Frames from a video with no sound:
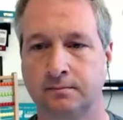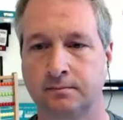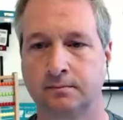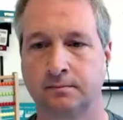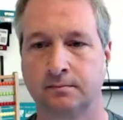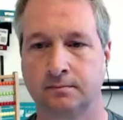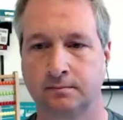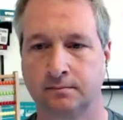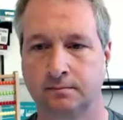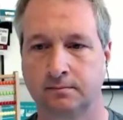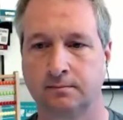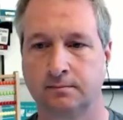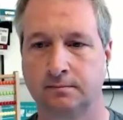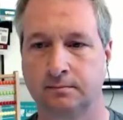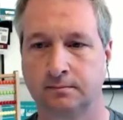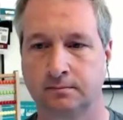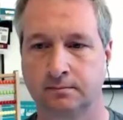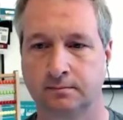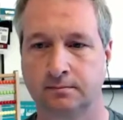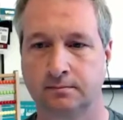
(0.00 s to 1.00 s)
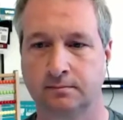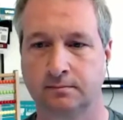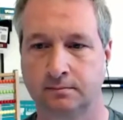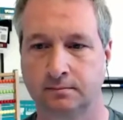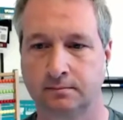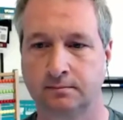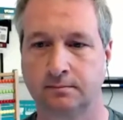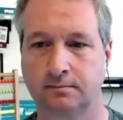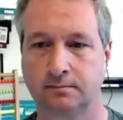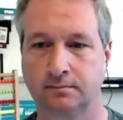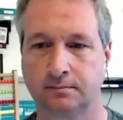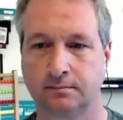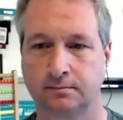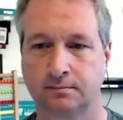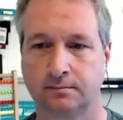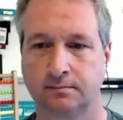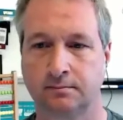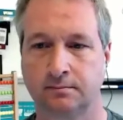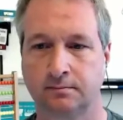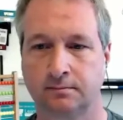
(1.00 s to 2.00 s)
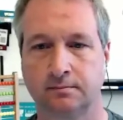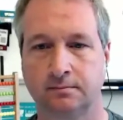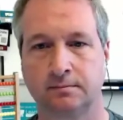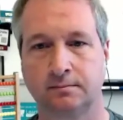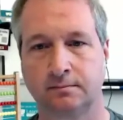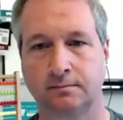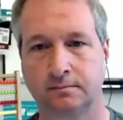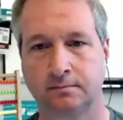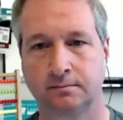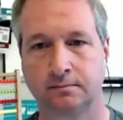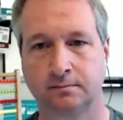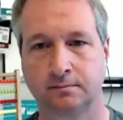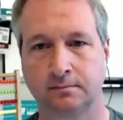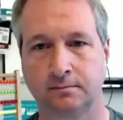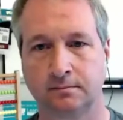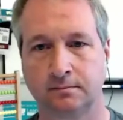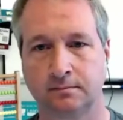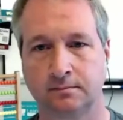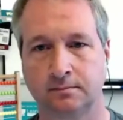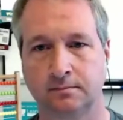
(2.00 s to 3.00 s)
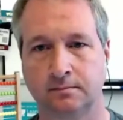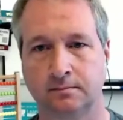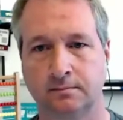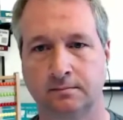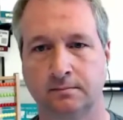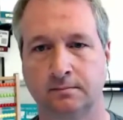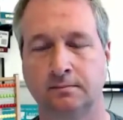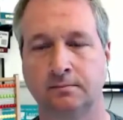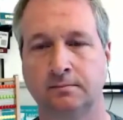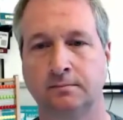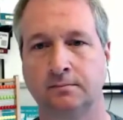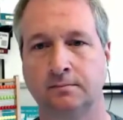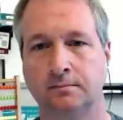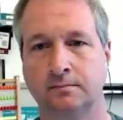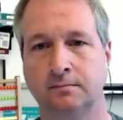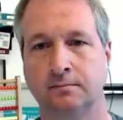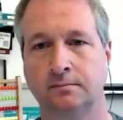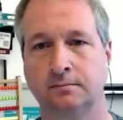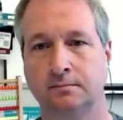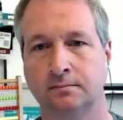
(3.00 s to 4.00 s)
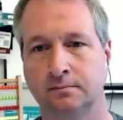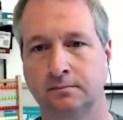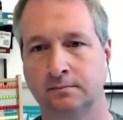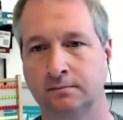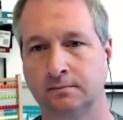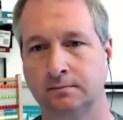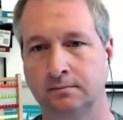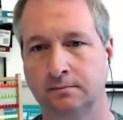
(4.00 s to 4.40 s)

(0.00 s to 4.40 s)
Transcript: No words are spoken by the person on screen.